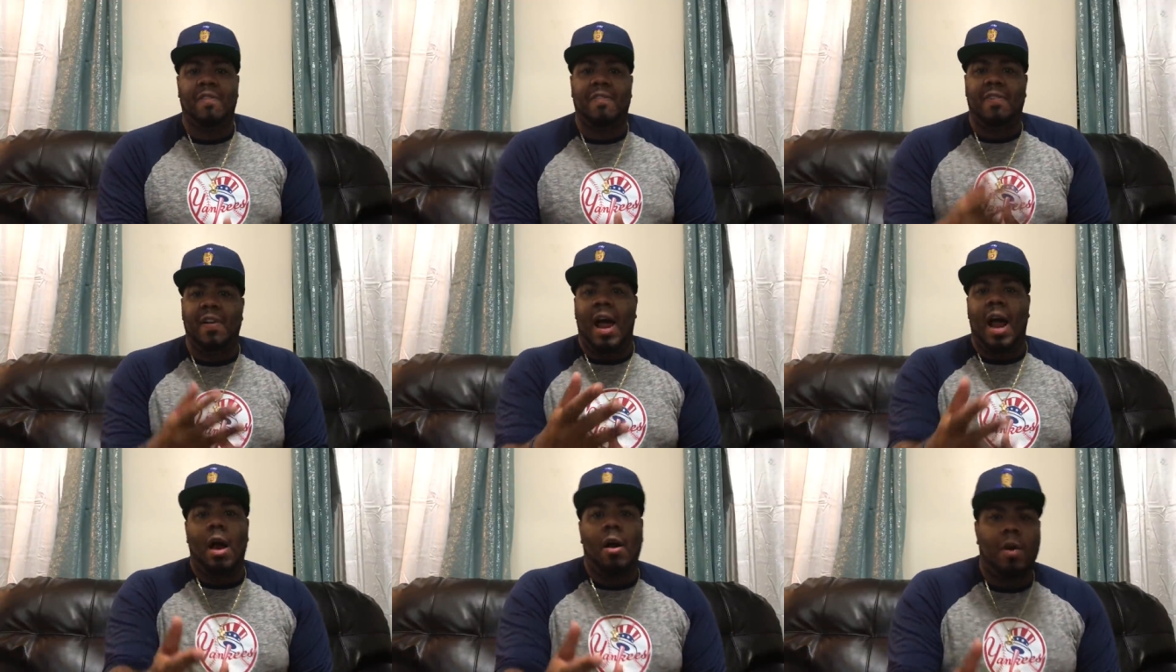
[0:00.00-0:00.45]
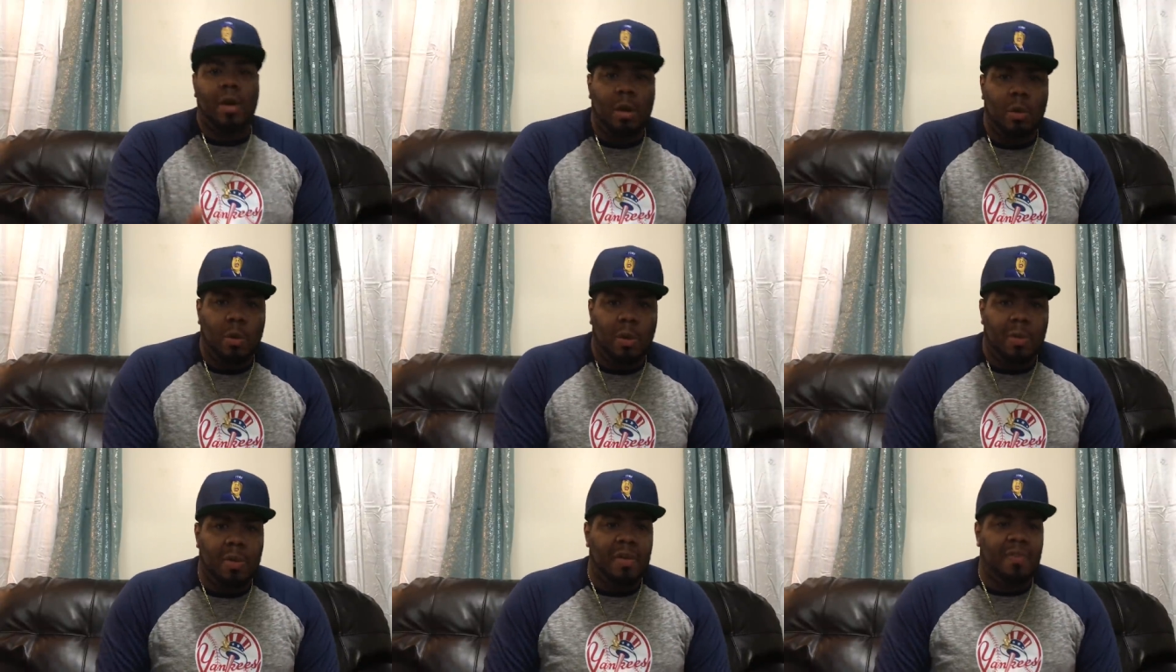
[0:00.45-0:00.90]
Flaherty
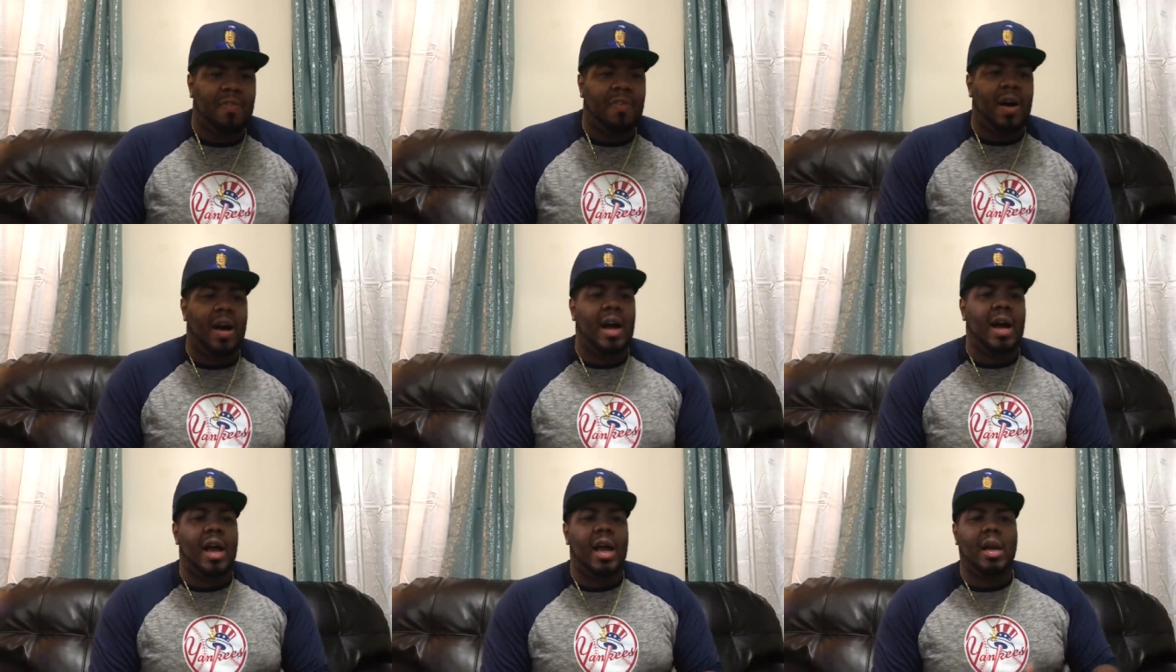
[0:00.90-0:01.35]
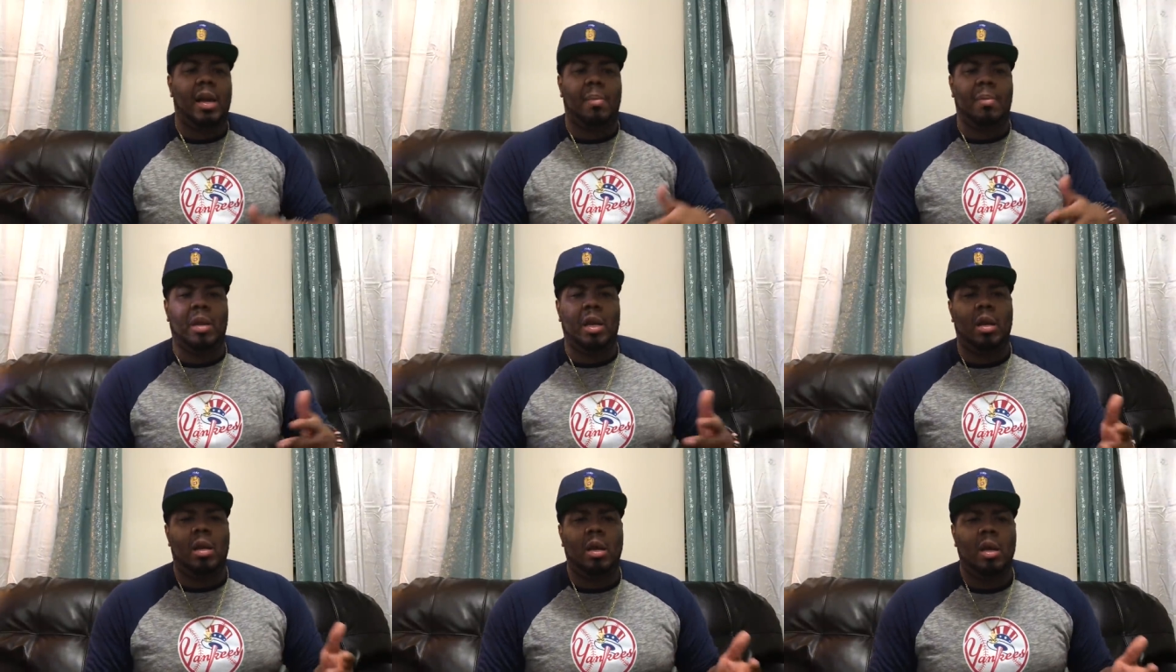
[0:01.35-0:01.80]
would be fine. I
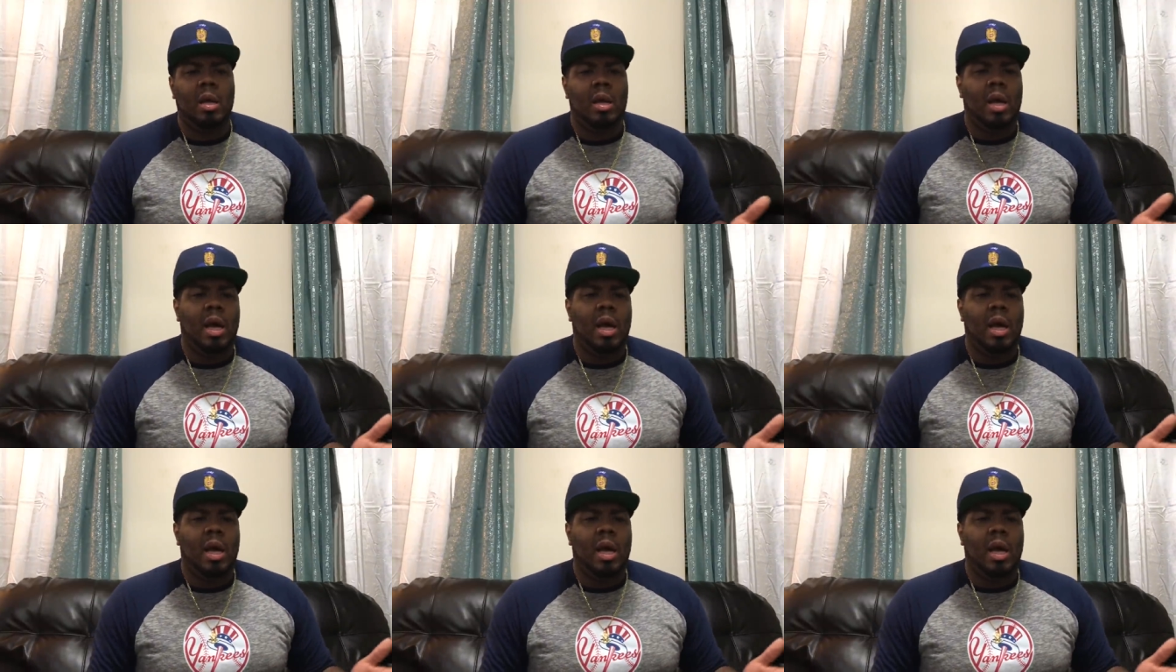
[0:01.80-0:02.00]
mean,